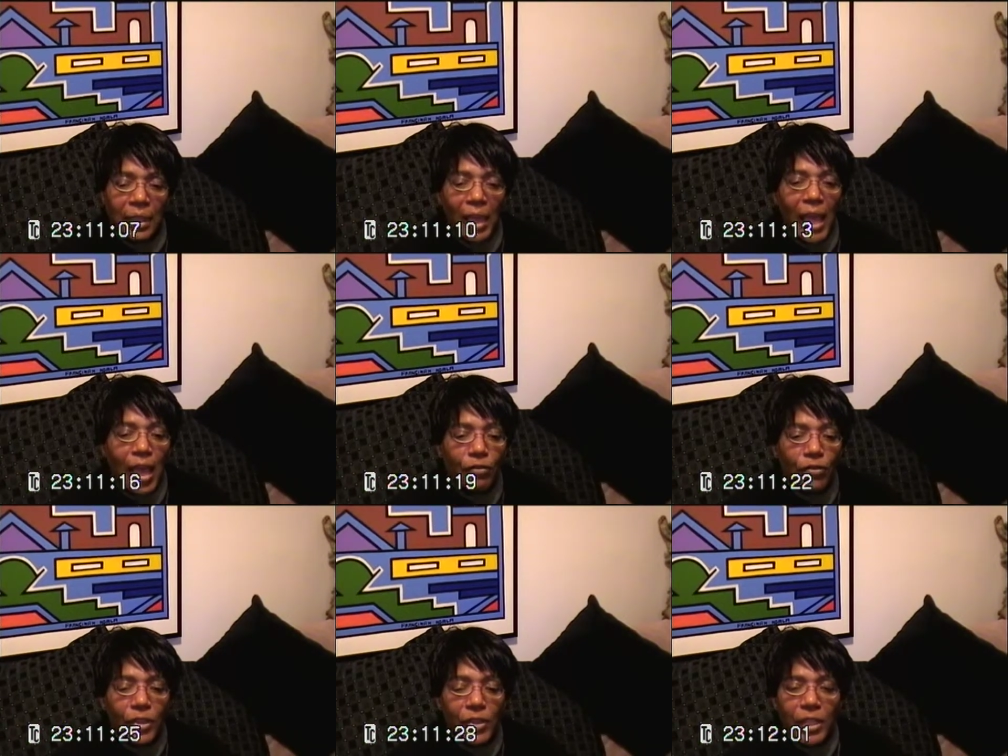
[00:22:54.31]

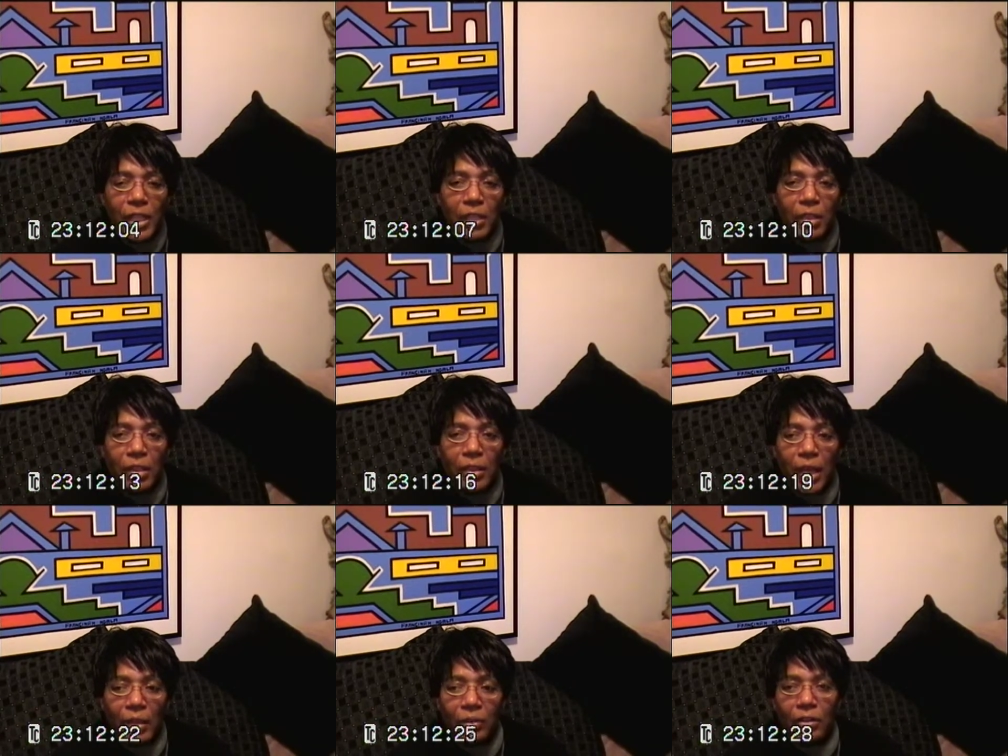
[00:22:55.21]
Everything
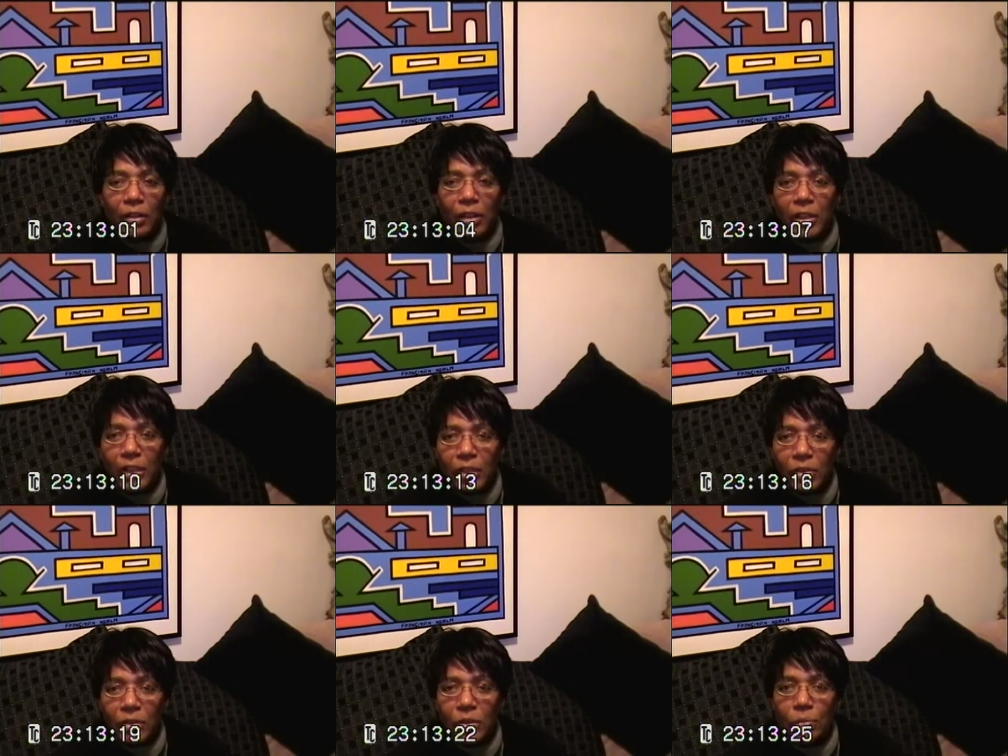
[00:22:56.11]
that the
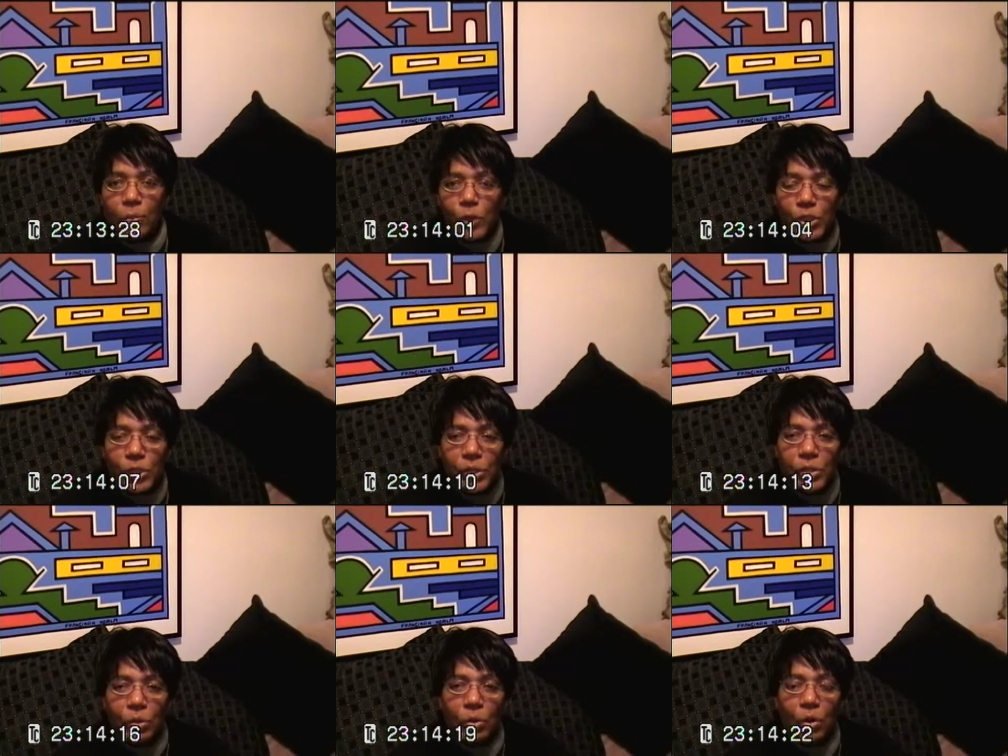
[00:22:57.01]
Clintons, the
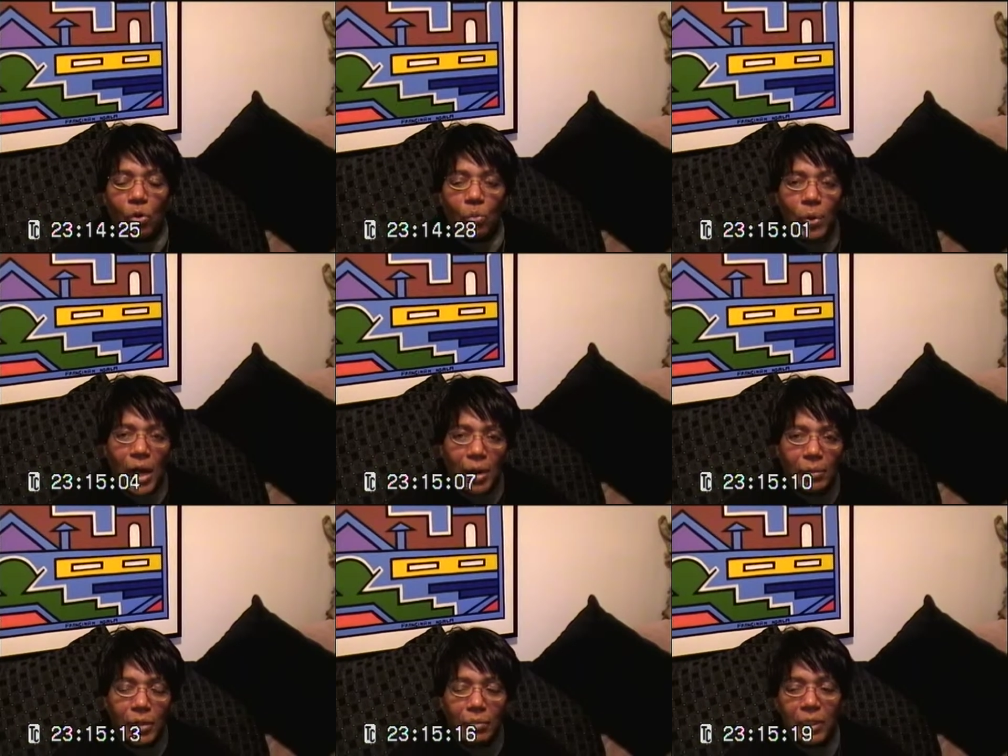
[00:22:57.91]
Bushes,
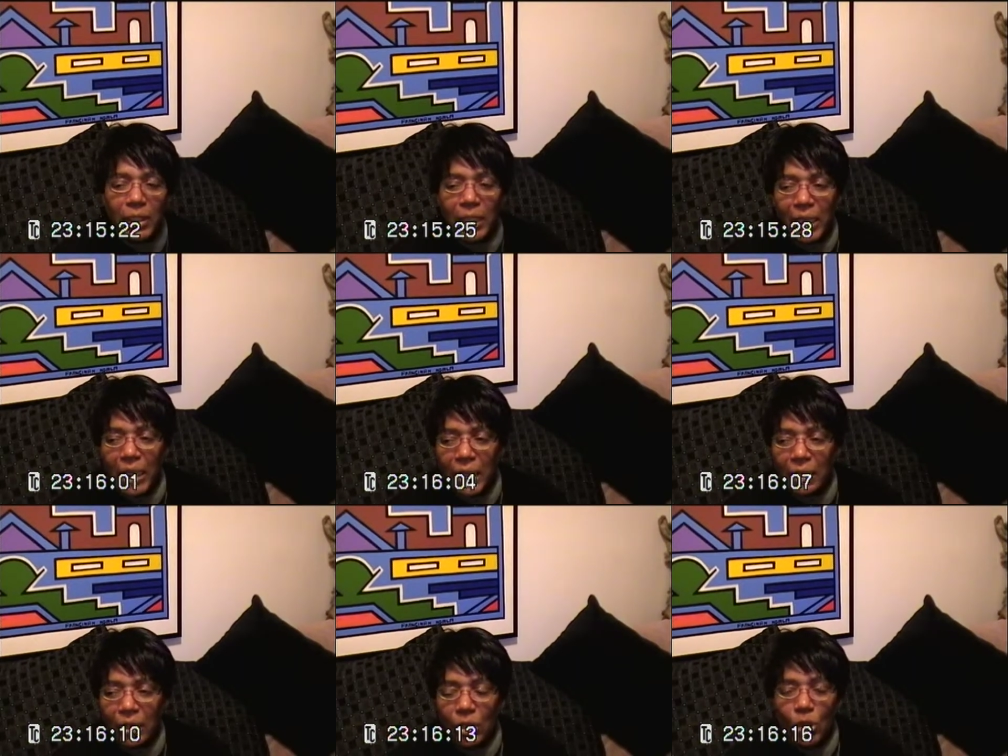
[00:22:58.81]
Obama,
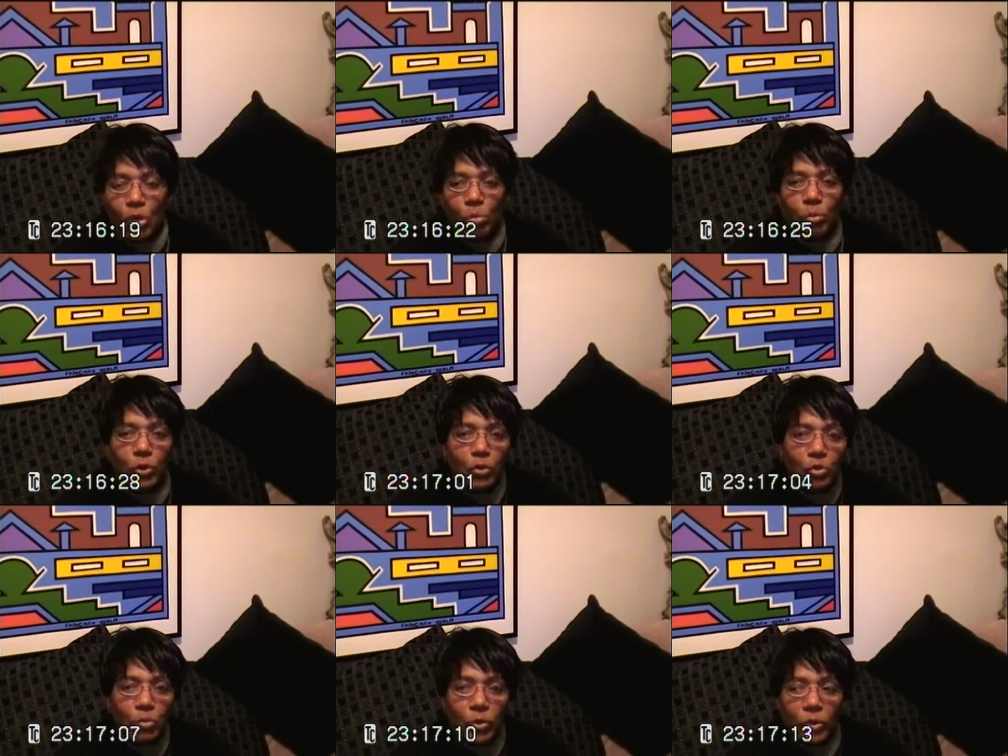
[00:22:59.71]
McCain,
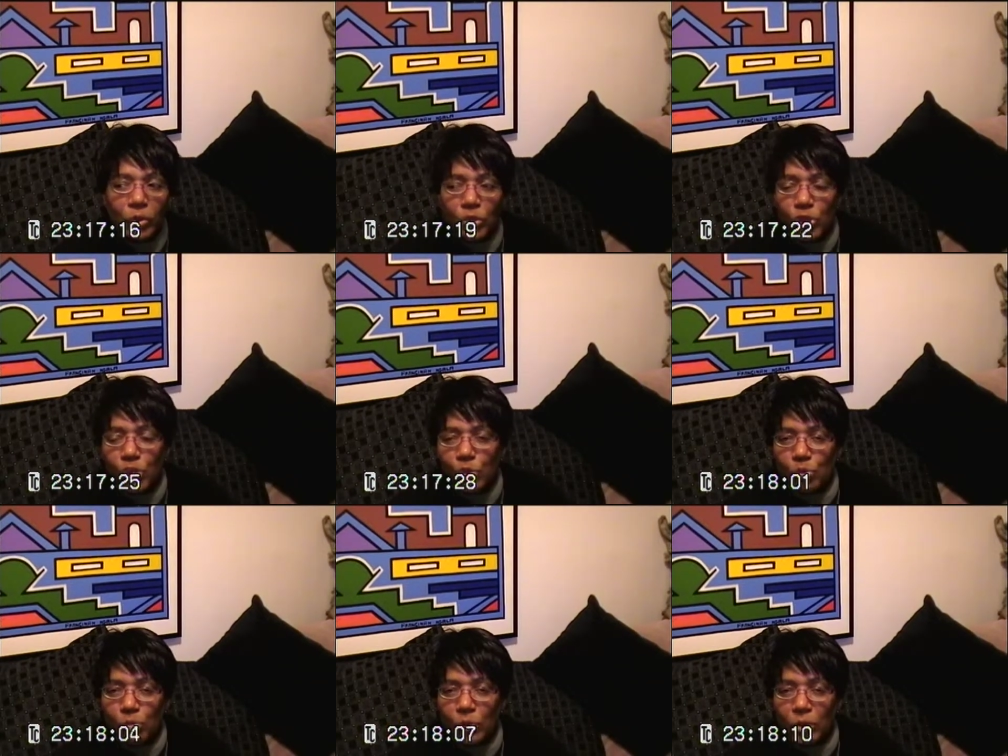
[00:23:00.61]
Bloomberg,
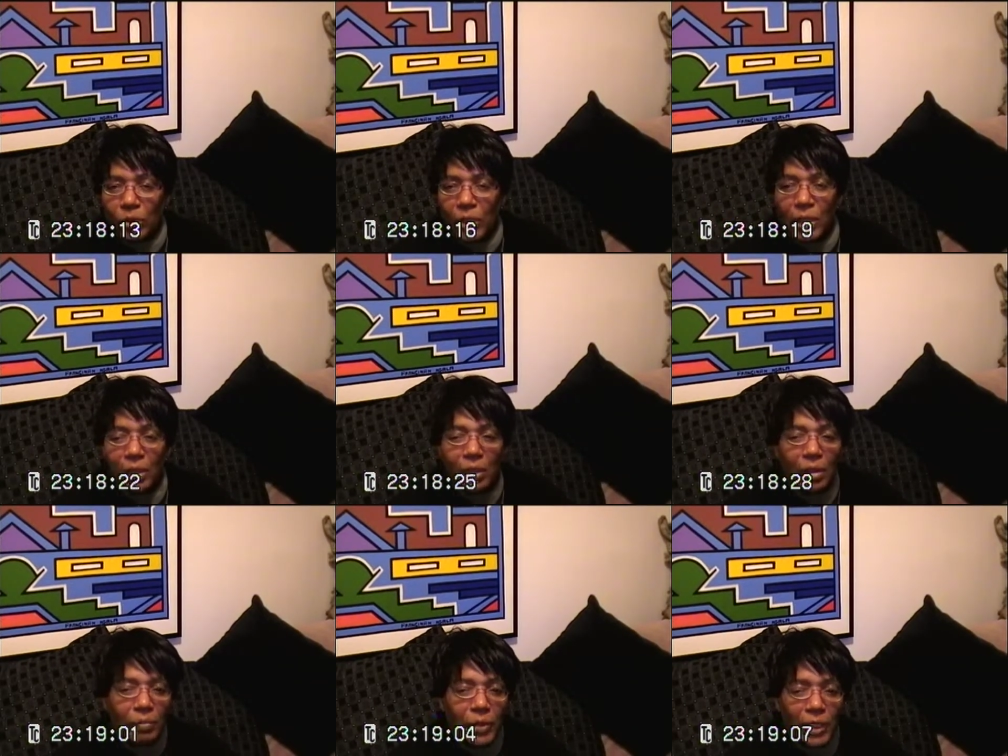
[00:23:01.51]
Schumer, Columbia,